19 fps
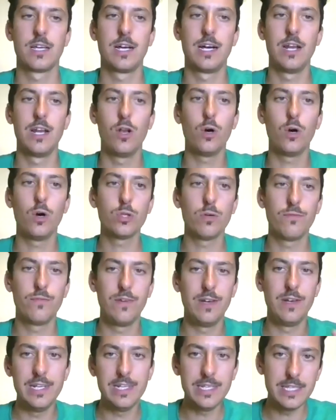a lot of
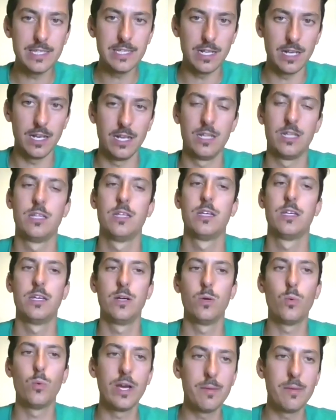little
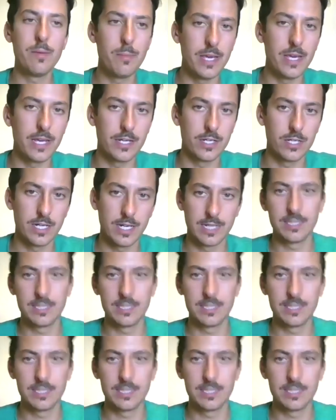winemaker,